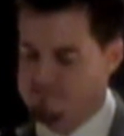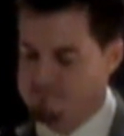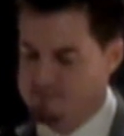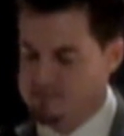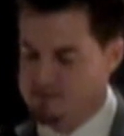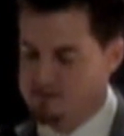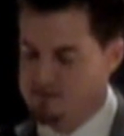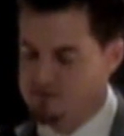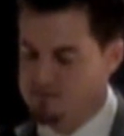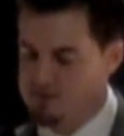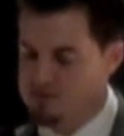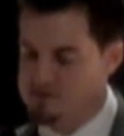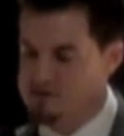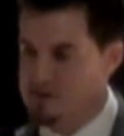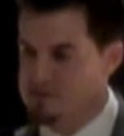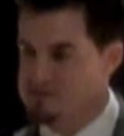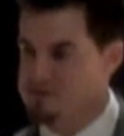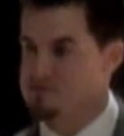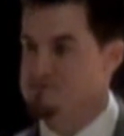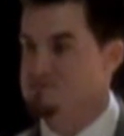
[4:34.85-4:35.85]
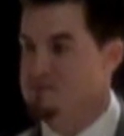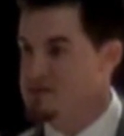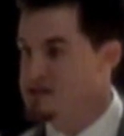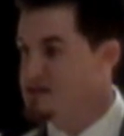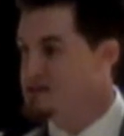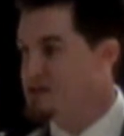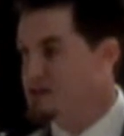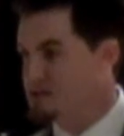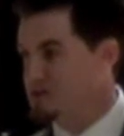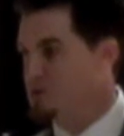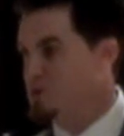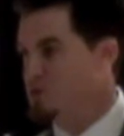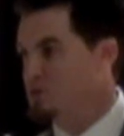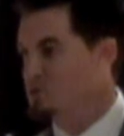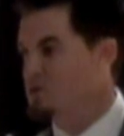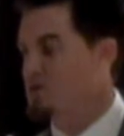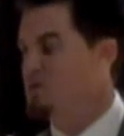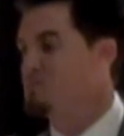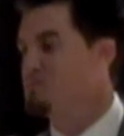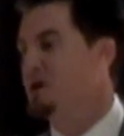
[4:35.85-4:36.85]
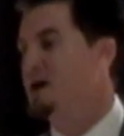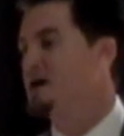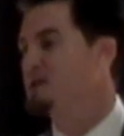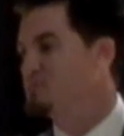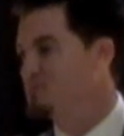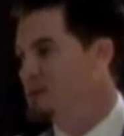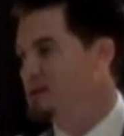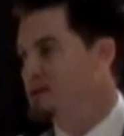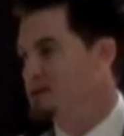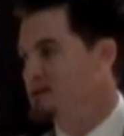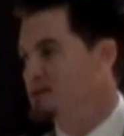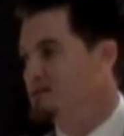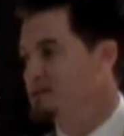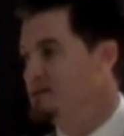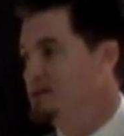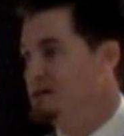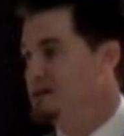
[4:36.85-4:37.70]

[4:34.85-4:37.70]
If it was up to me and quote-unquote my plan,